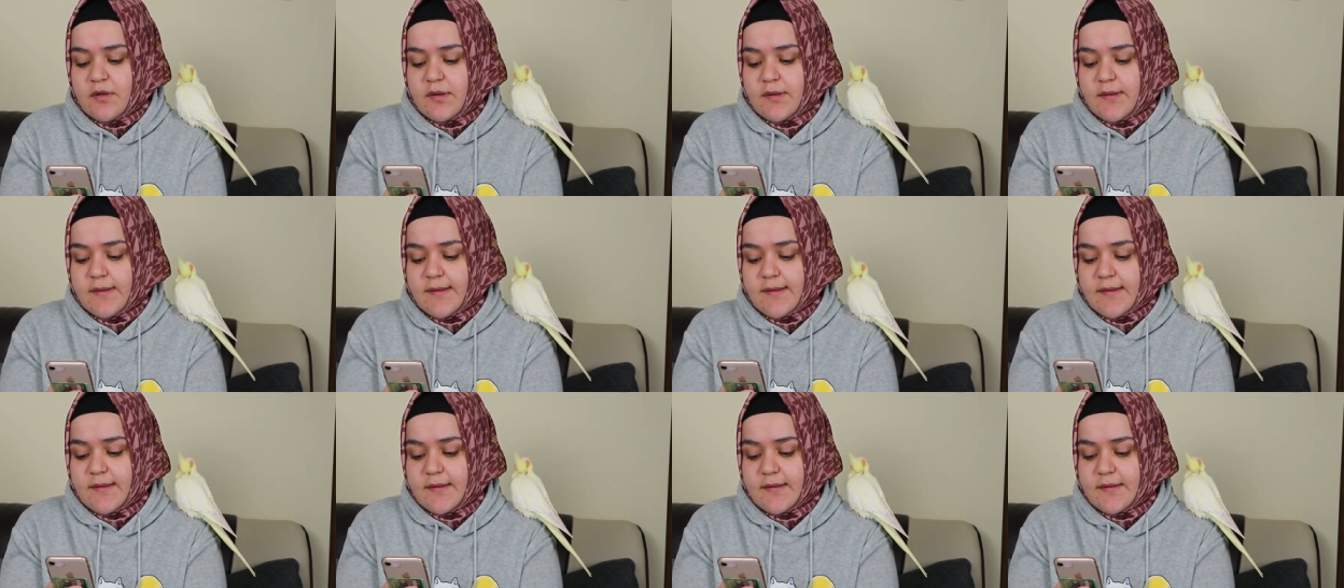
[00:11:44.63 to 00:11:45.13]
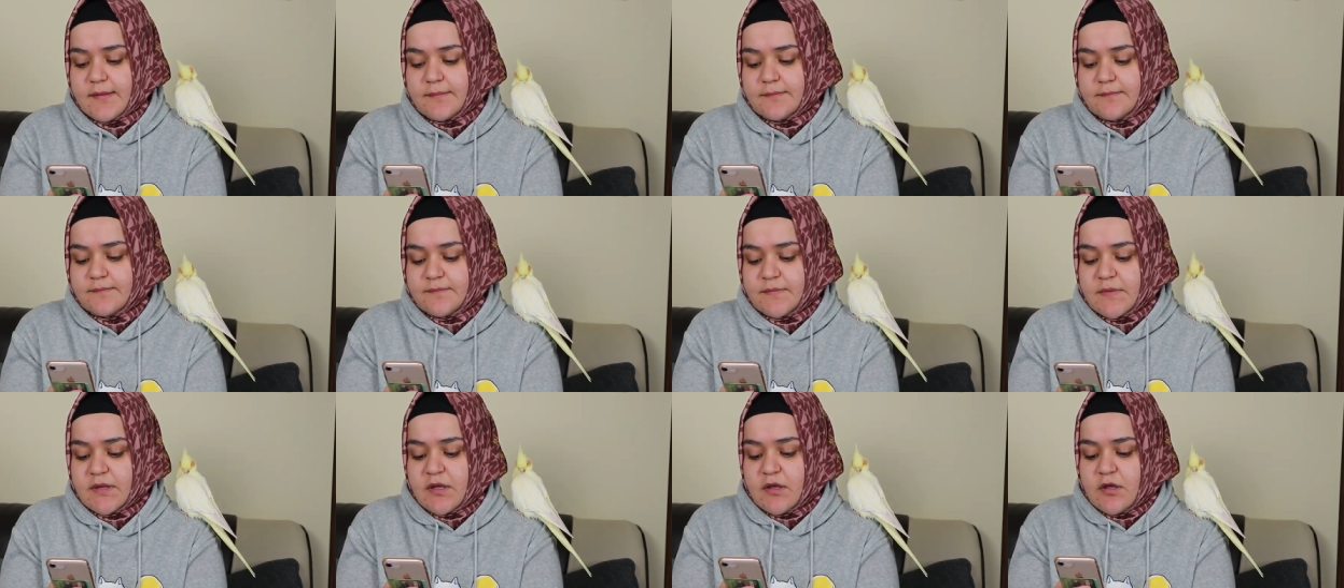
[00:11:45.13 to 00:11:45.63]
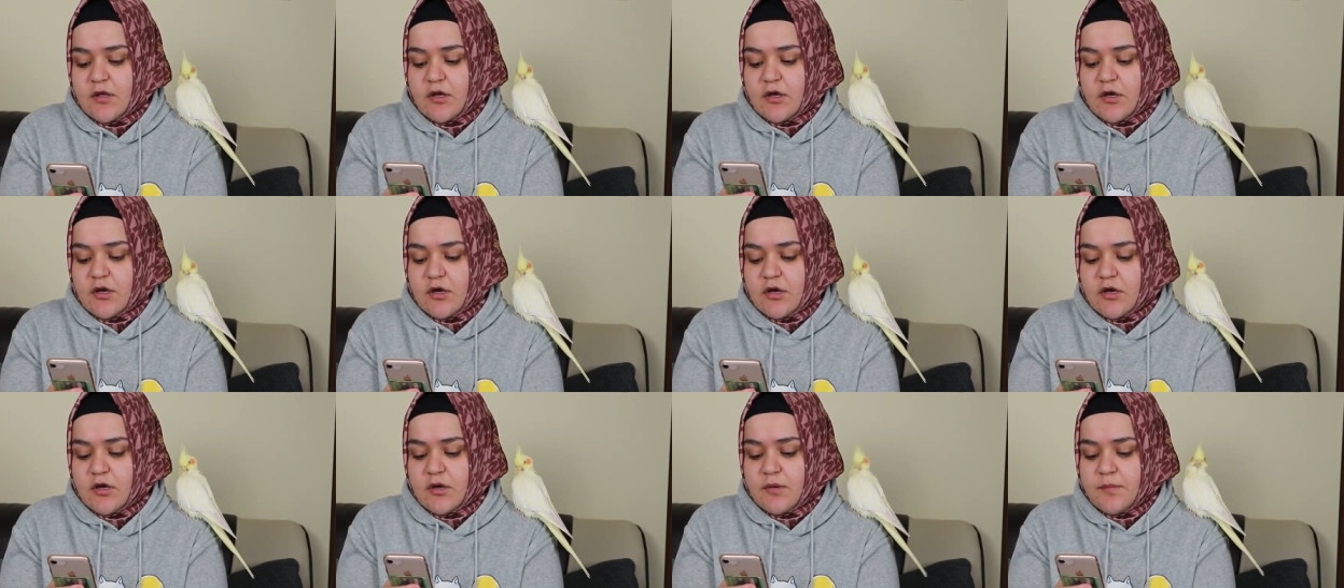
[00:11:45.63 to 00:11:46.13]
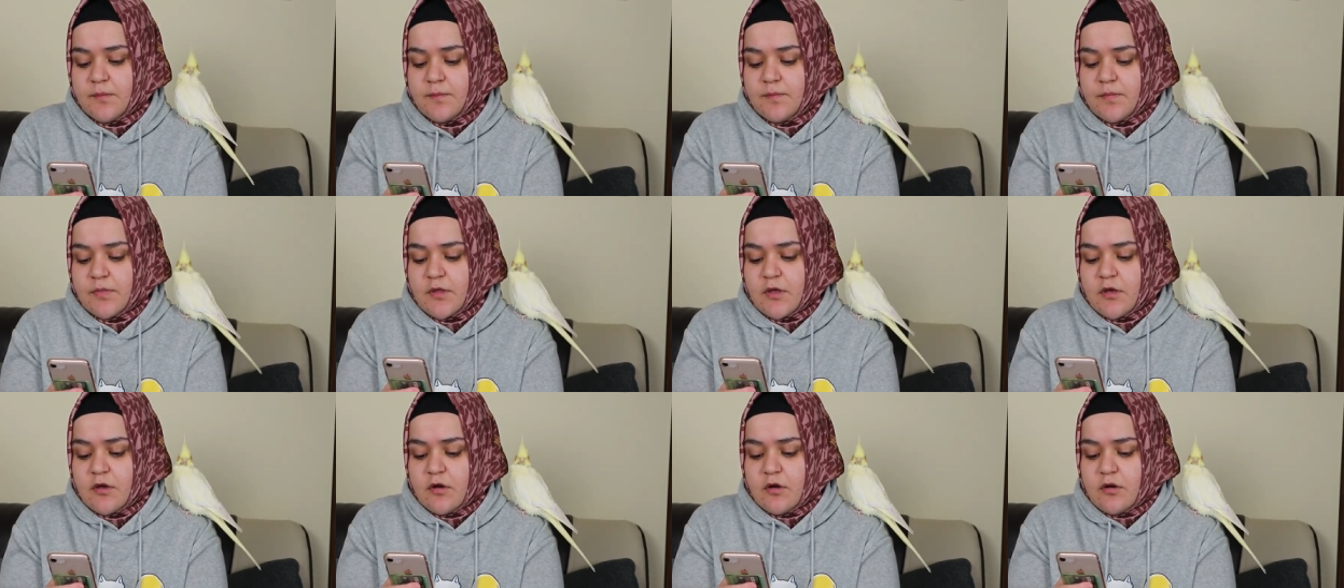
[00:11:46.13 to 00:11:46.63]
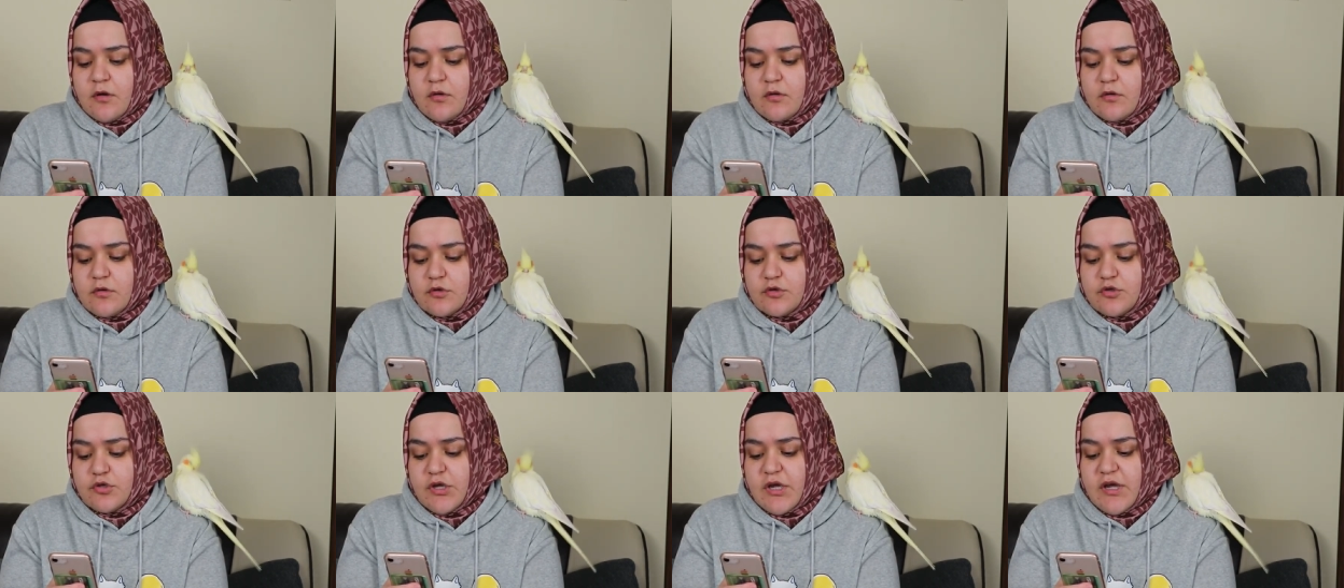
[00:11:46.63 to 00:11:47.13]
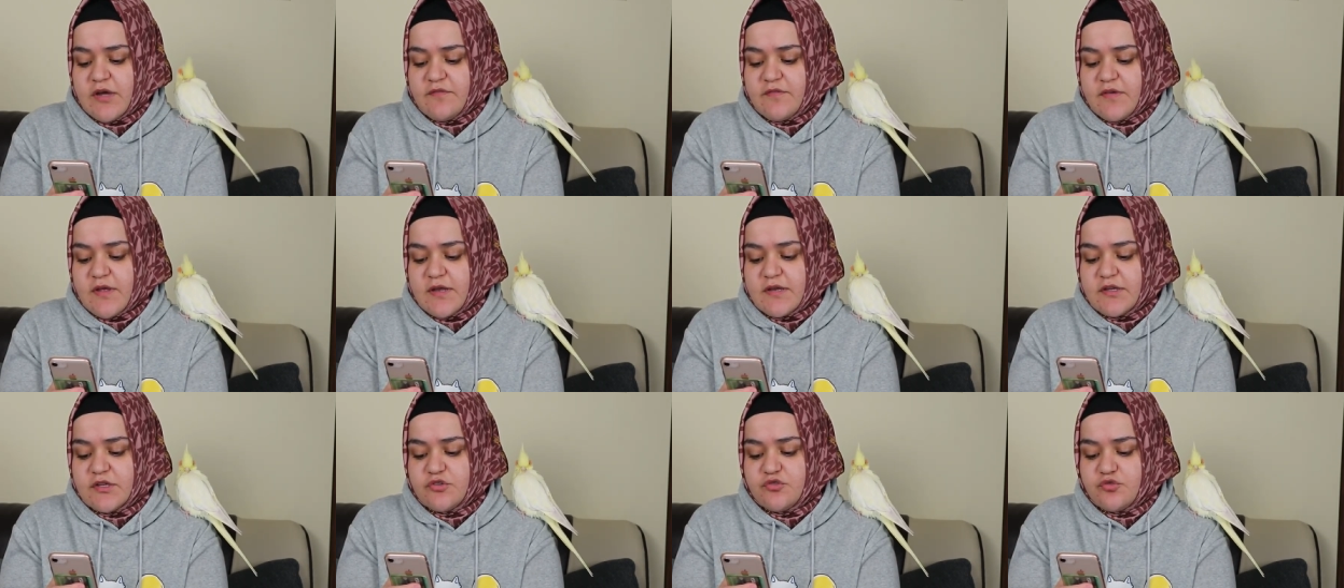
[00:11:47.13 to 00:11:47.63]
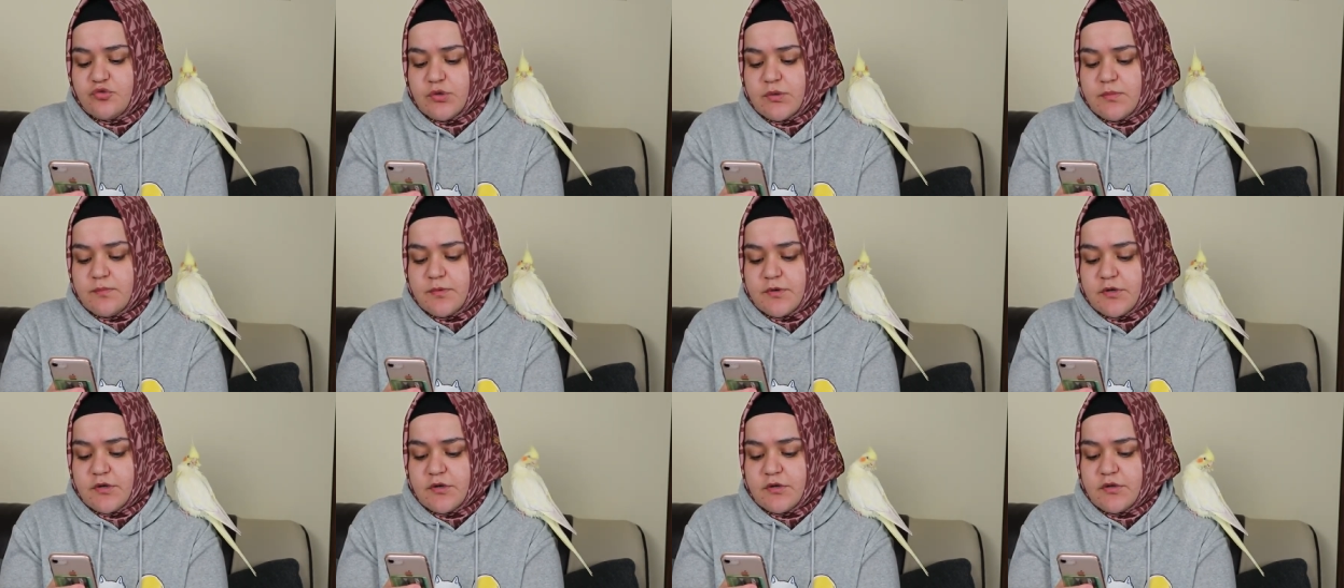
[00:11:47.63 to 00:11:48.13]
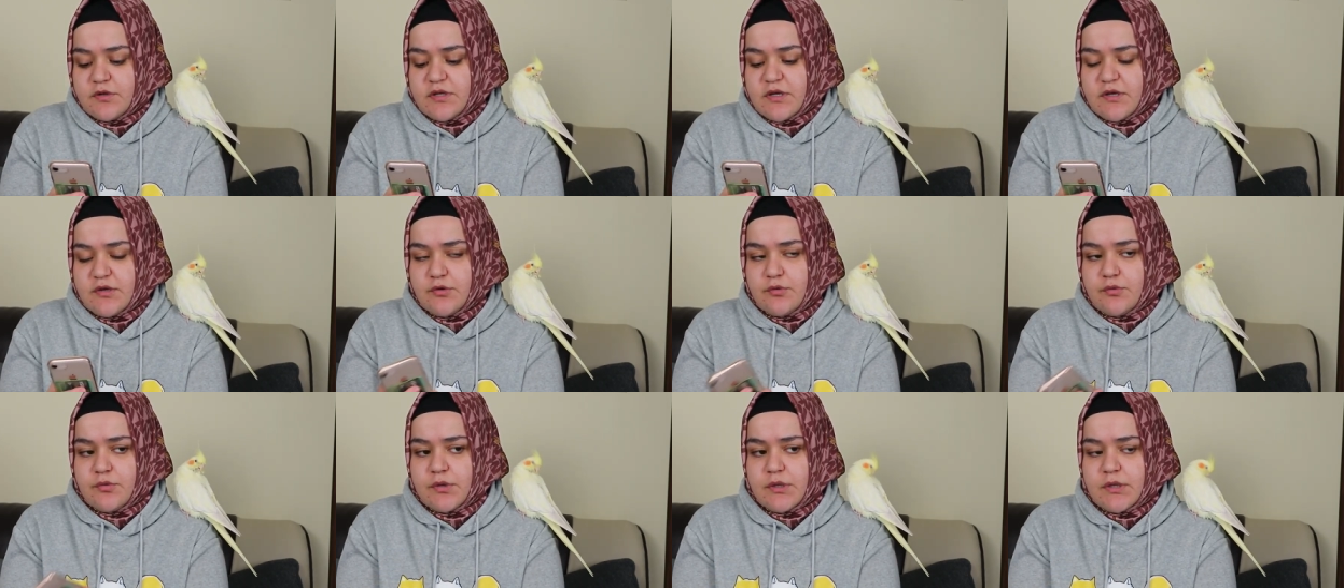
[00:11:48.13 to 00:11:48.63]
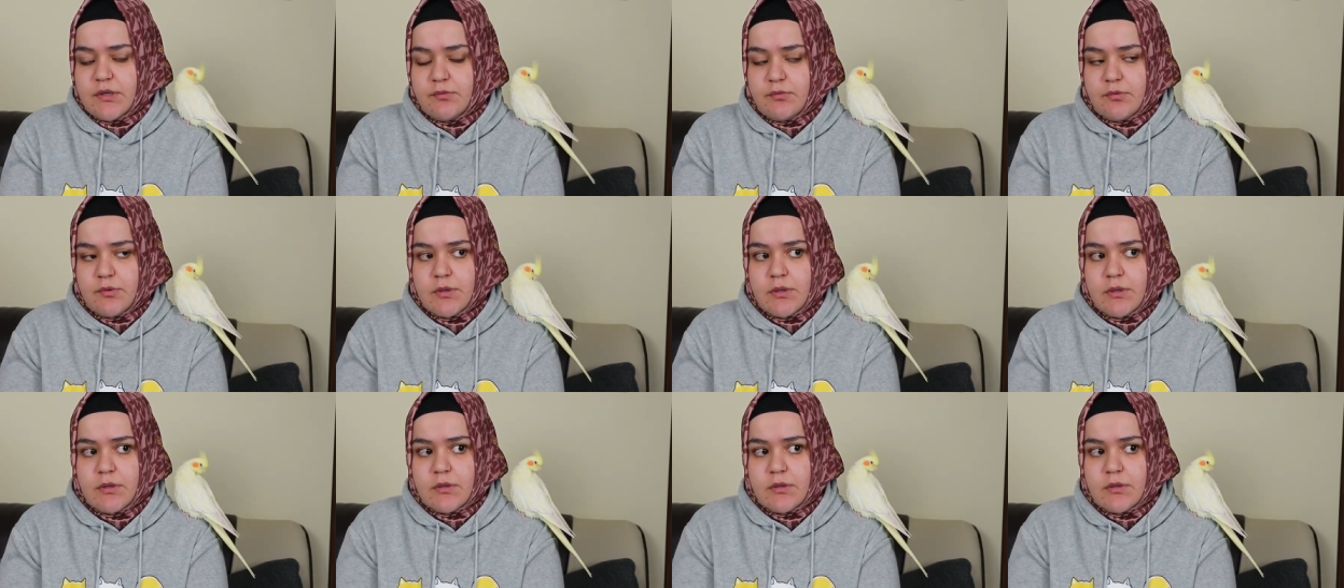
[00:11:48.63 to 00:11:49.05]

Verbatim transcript: Yeah. Um, do you have any dream bird that you really,